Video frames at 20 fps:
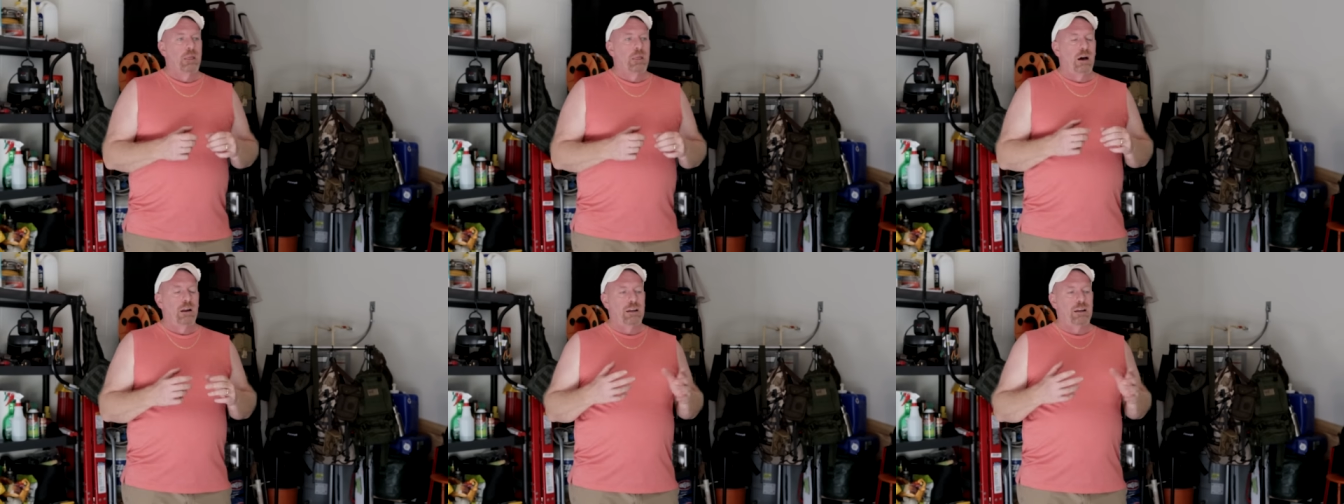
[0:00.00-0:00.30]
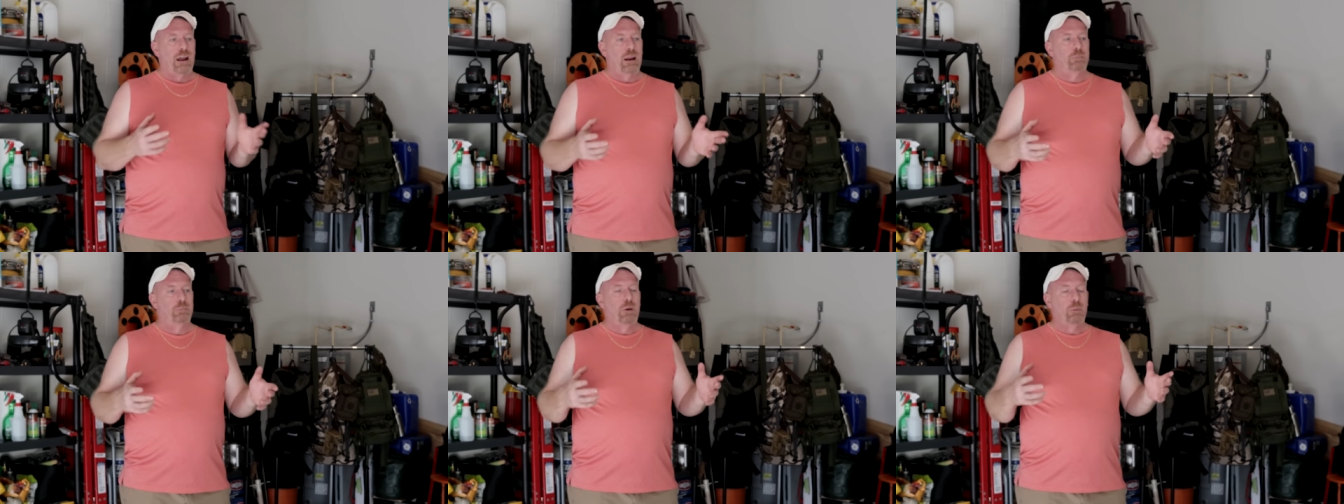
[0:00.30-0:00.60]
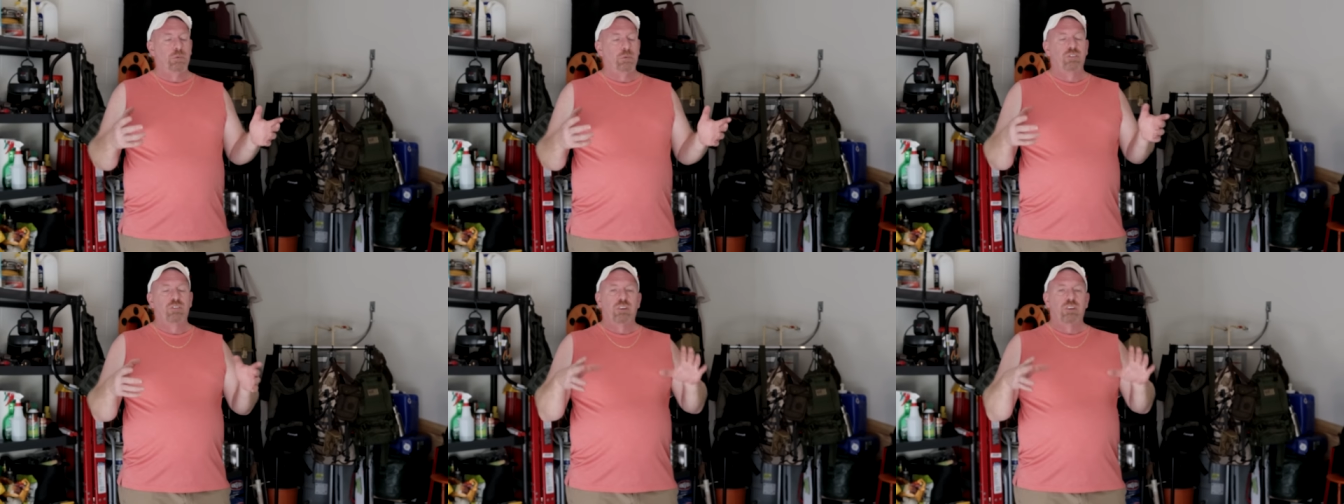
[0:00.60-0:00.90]
A lot of
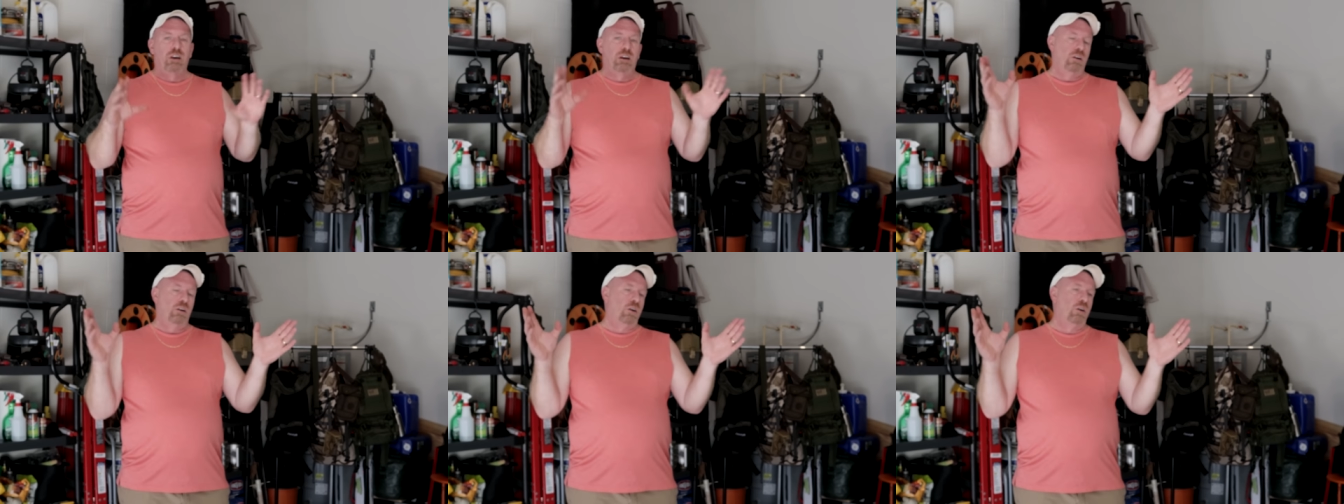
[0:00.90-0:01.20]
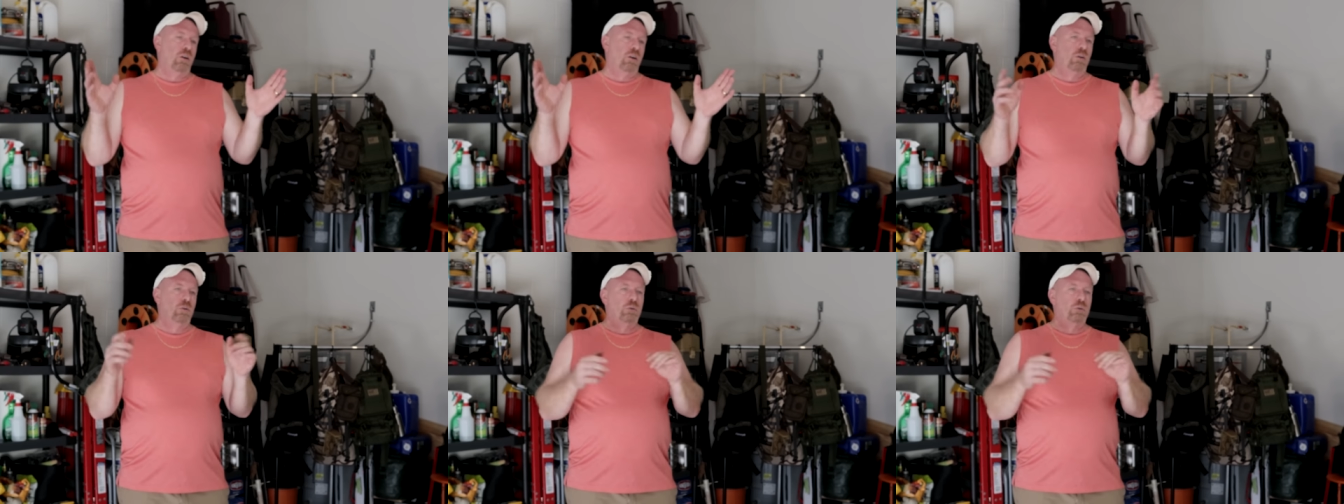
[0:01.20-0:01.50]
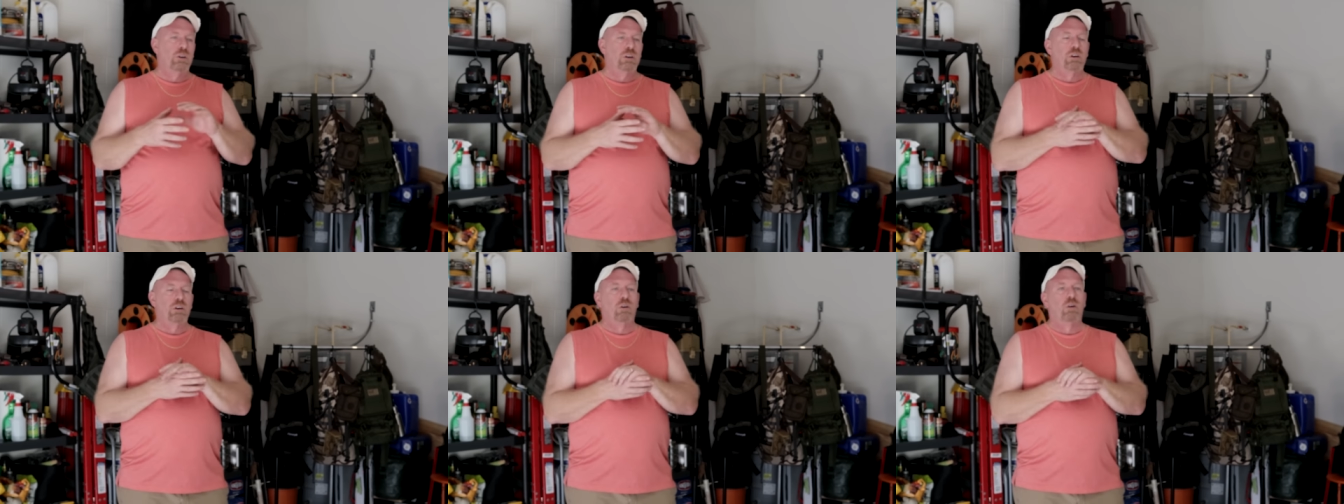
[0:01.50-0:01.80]
people say, oh,
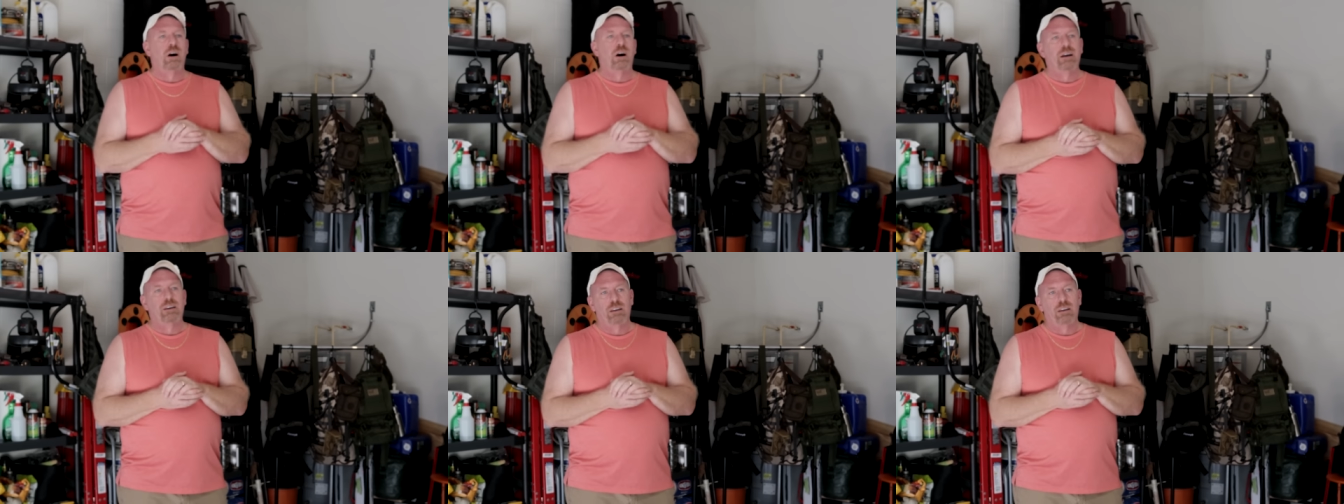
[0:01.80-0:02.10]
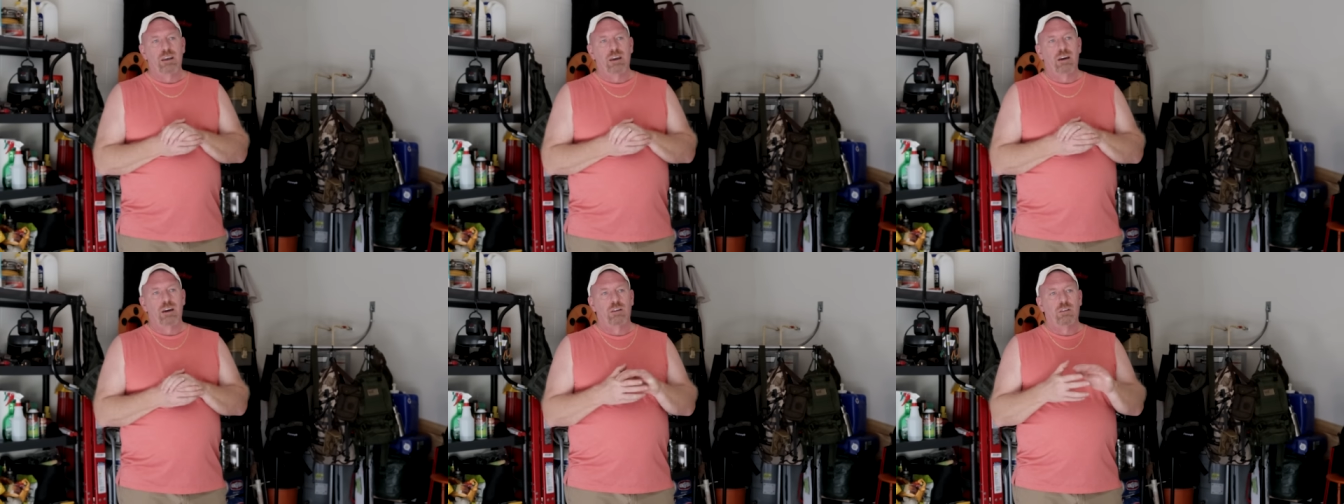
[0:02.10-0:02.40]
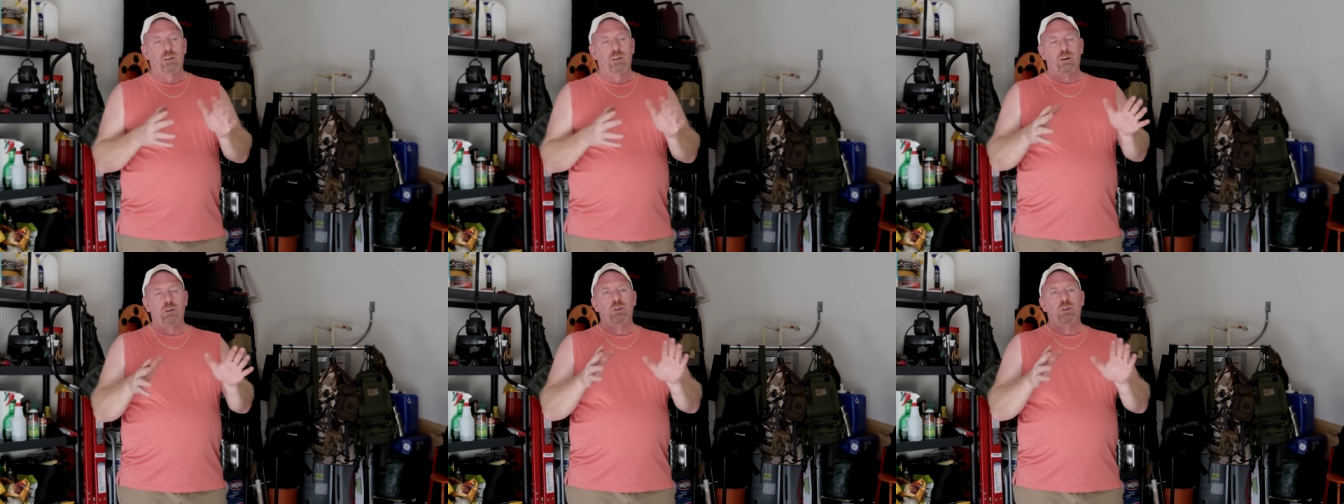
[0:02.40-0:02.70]
you know, I can
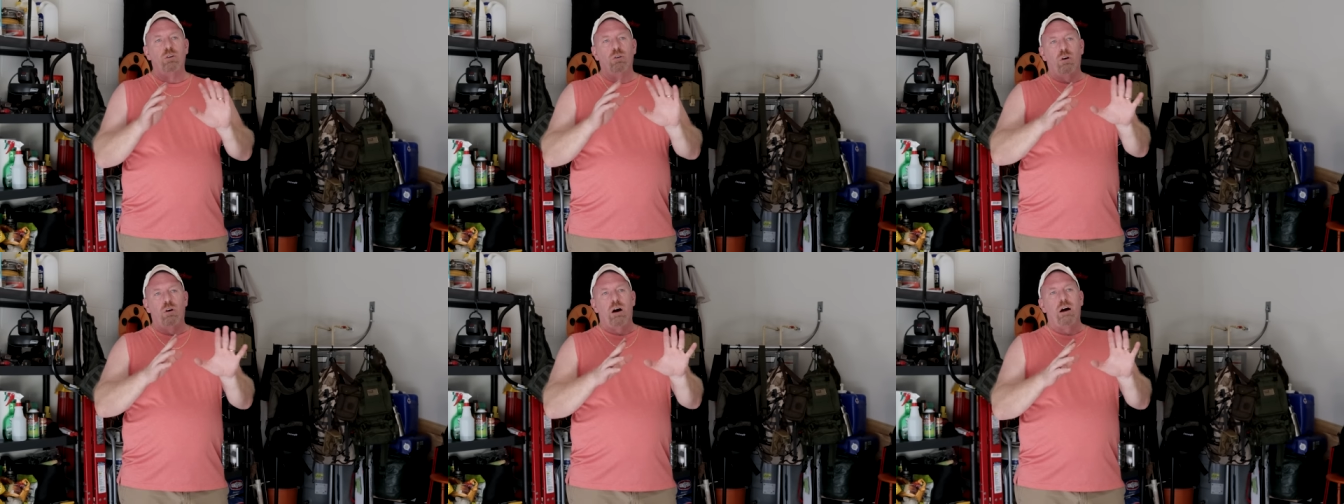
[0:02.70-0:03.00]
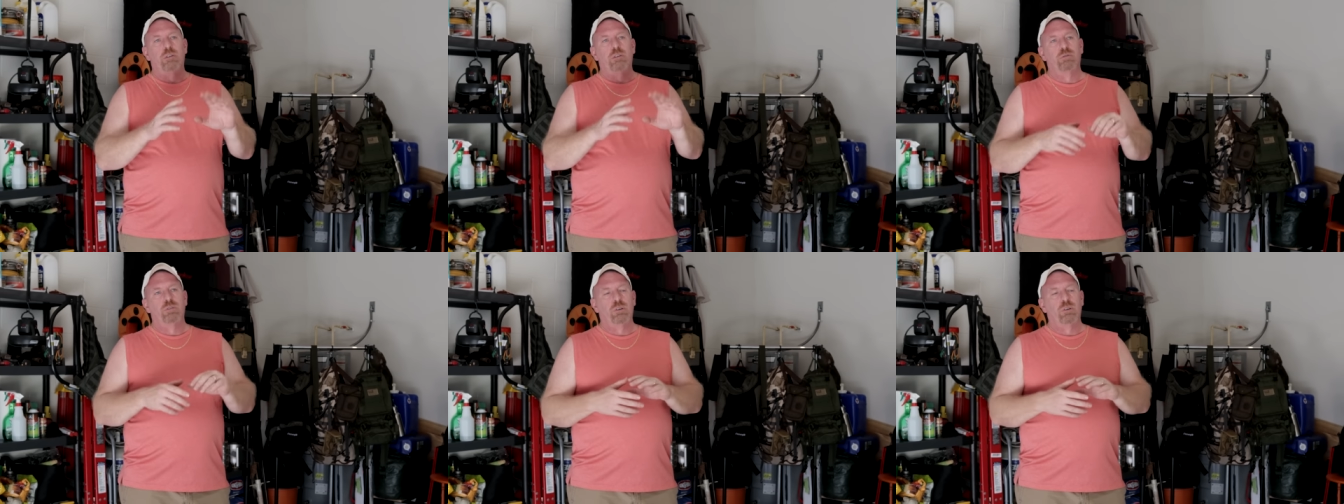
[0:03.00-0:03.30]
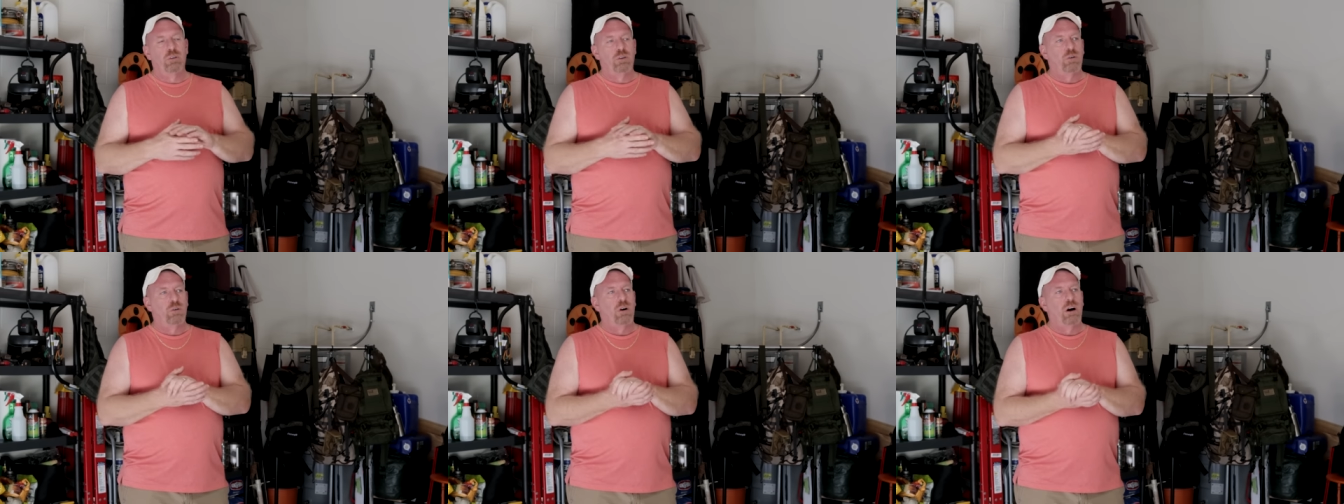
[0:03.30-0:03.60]
handle it, you know,
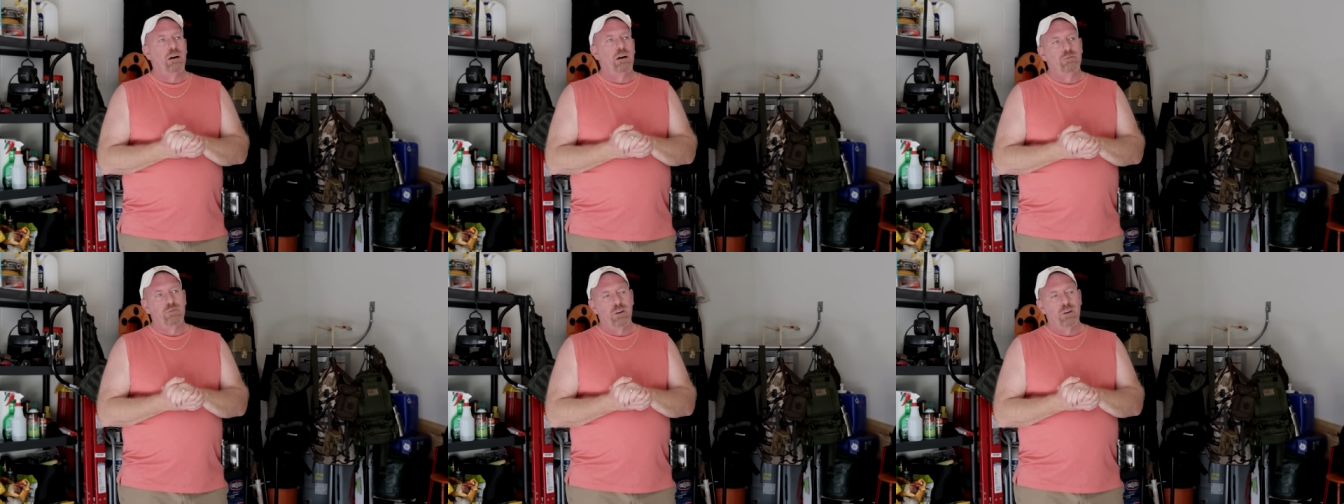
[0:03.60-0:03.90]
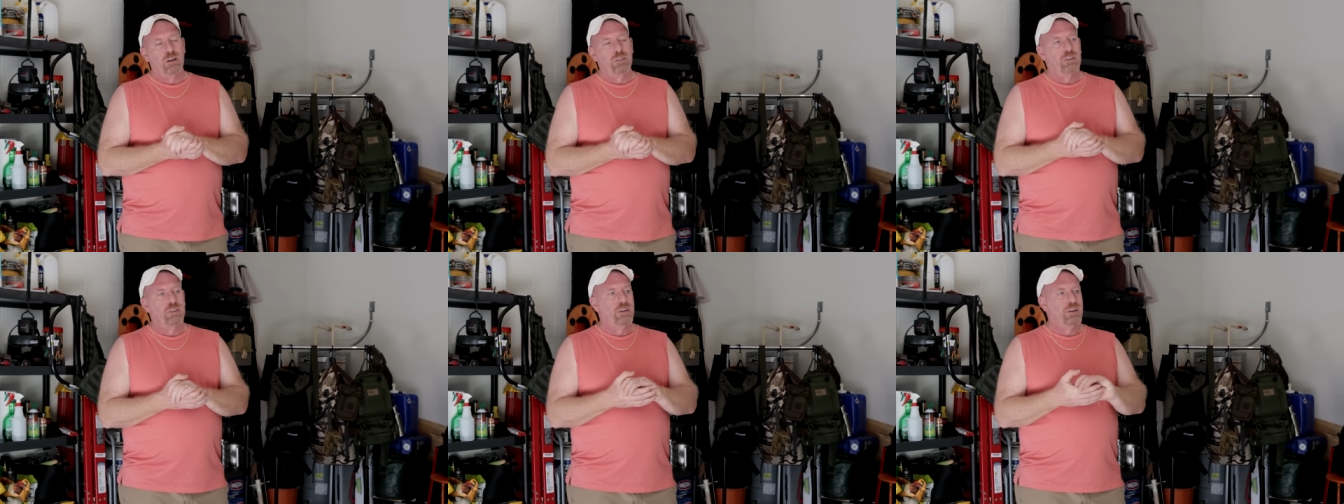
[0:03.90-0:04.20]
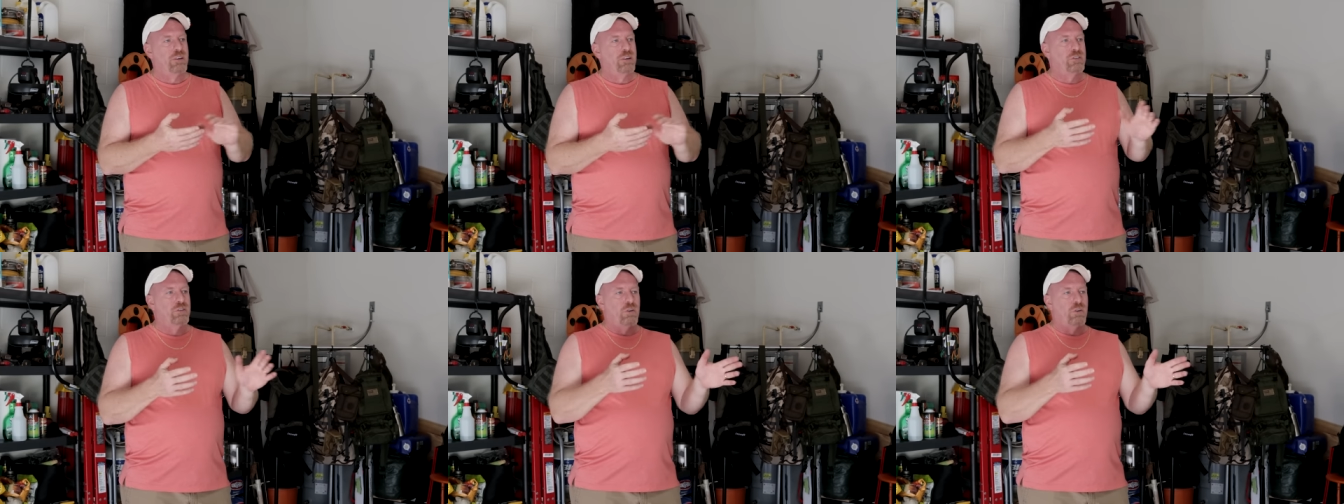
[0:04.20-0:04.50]
I've, you know, I've done
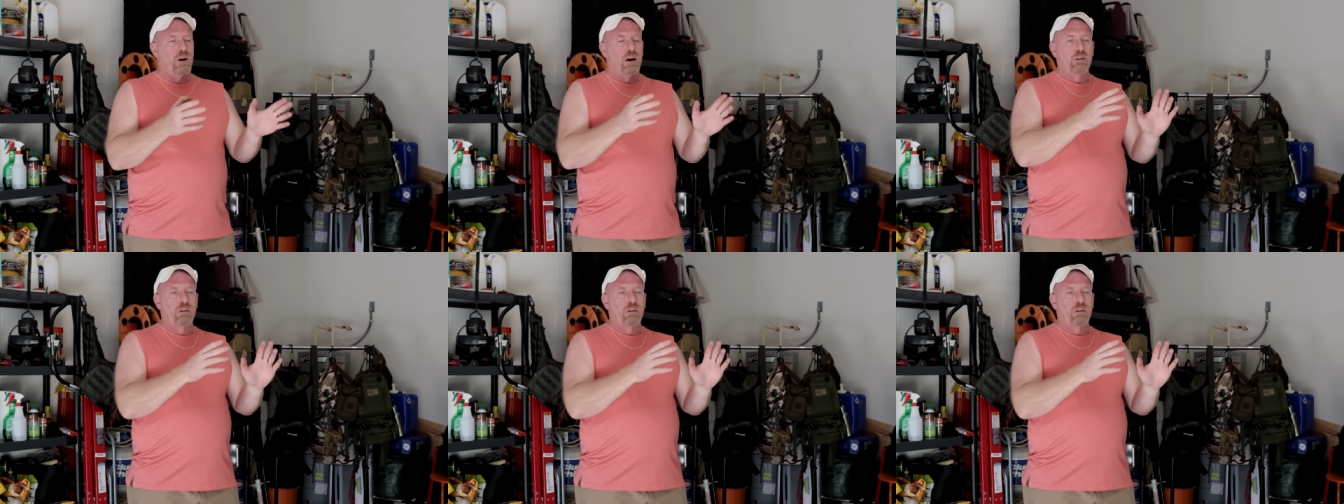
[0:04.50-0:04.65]
this, or